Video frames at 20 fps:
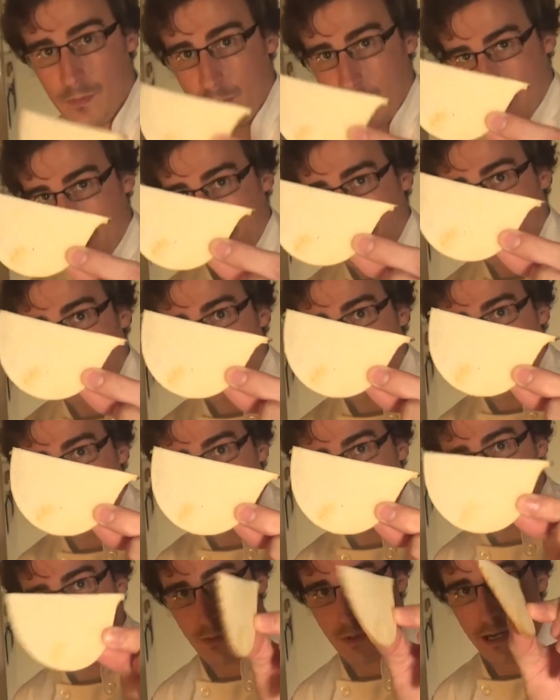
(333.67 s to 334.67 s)
just this
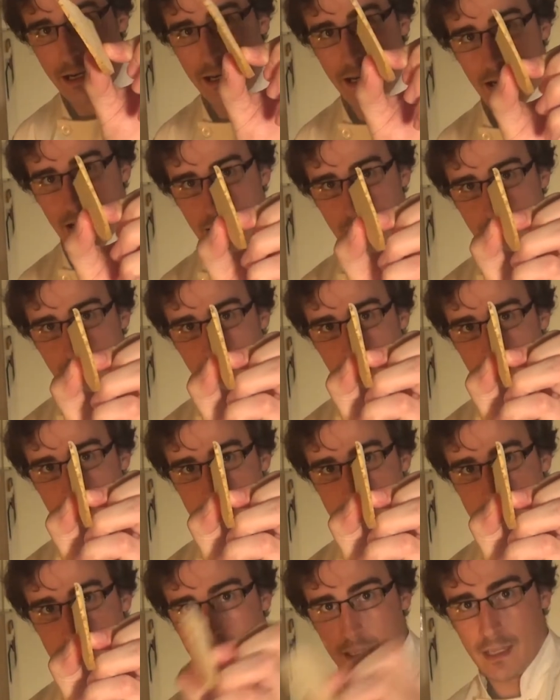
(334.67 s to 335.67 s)
slice right here,
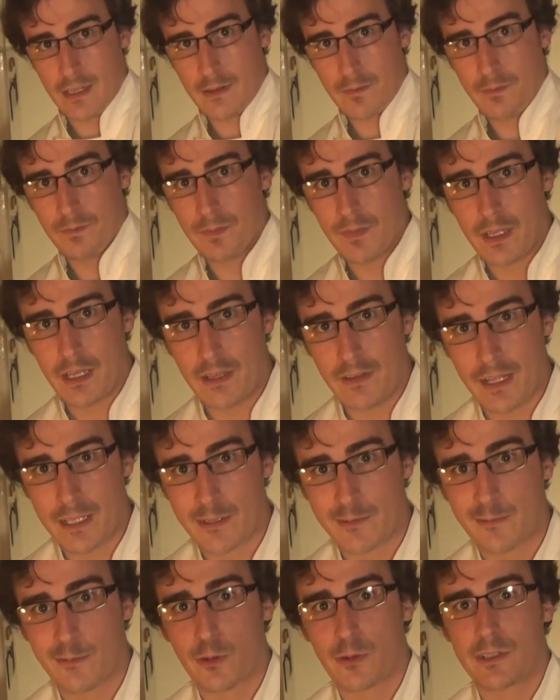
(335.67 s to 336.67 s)
this thin,
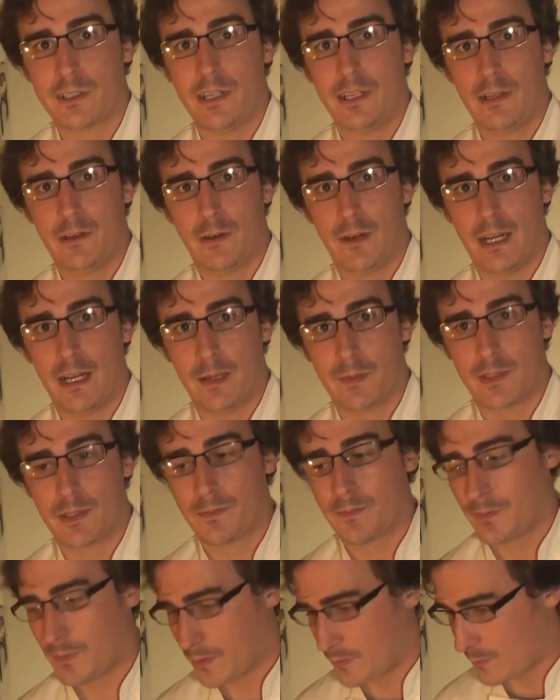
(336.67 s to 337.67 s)
that's 14
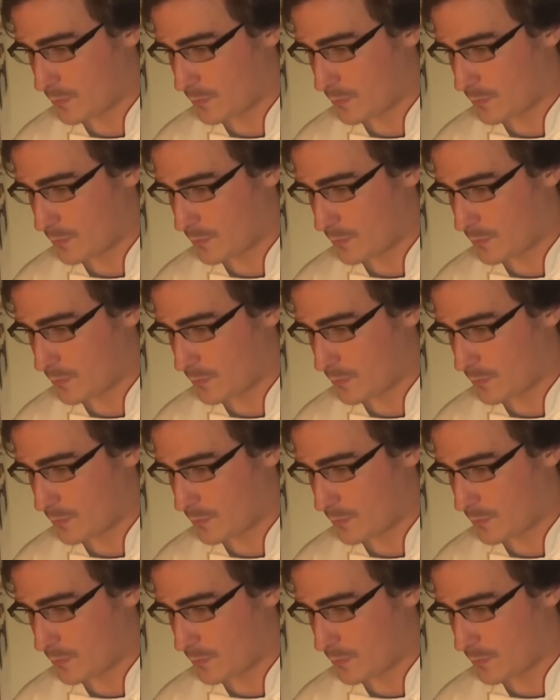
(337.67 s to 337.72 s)
grams.